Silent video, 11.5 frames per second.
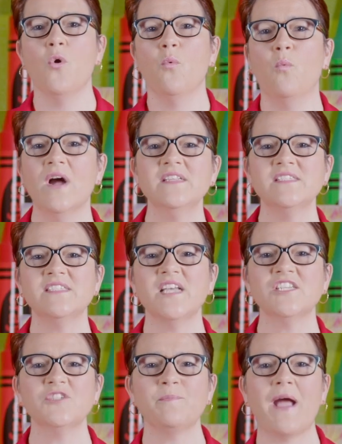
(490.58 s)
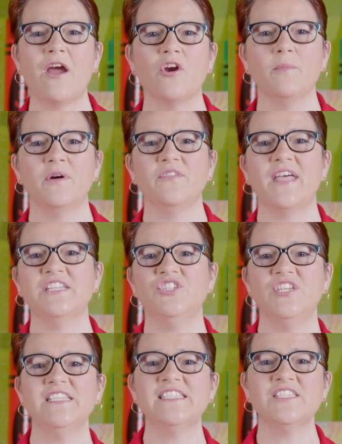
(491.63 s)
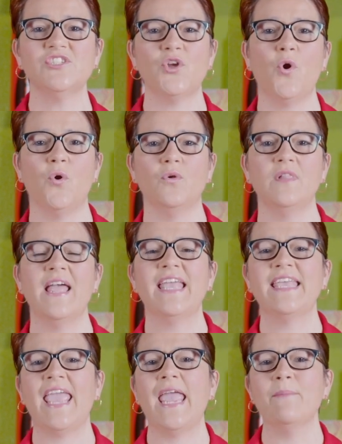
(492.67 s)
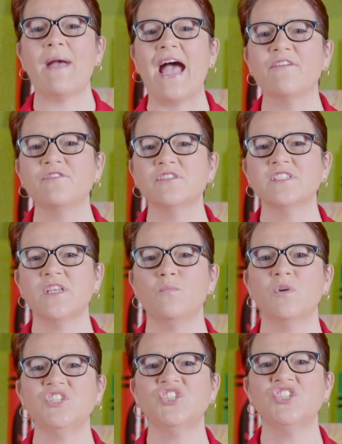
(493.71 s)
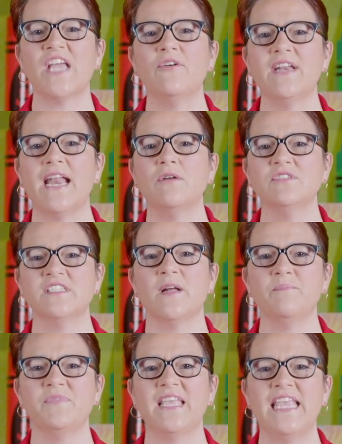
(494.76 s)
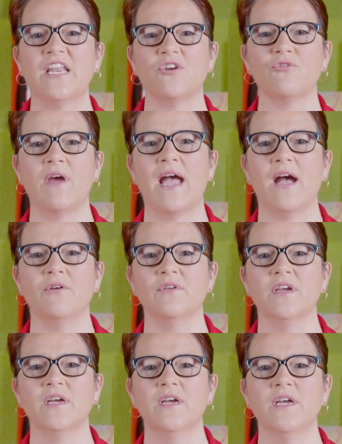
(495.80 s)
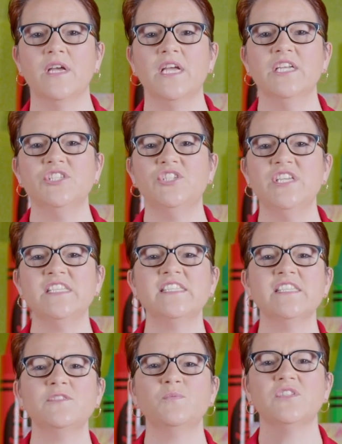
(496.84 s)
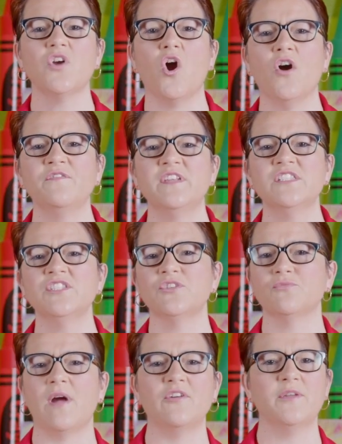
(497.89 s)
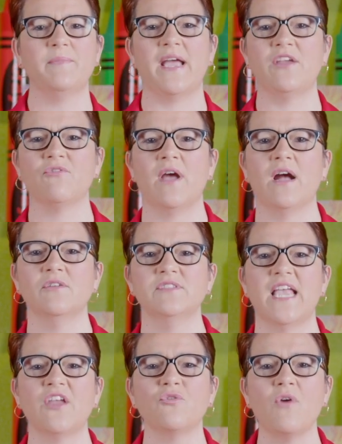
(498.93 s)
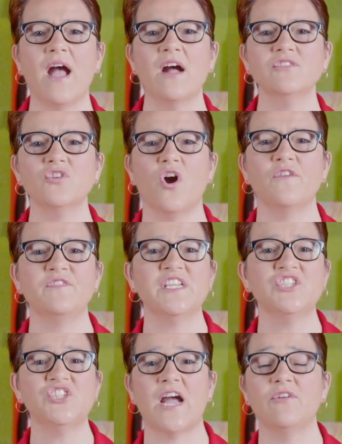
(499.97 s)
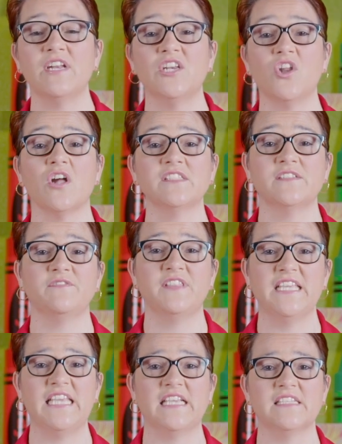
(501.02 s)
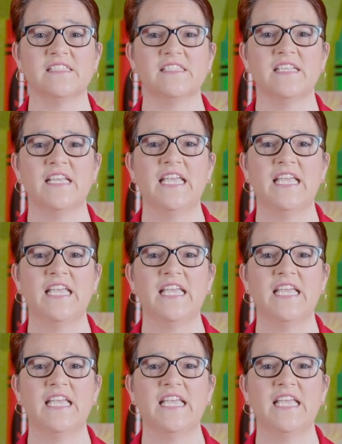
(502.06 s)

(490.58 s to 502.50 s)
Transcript: One such parable that Jesus told came after someone shouted out something in a crowd. Jesus was often surrounded by crowds, and crowds often shouted lots of things.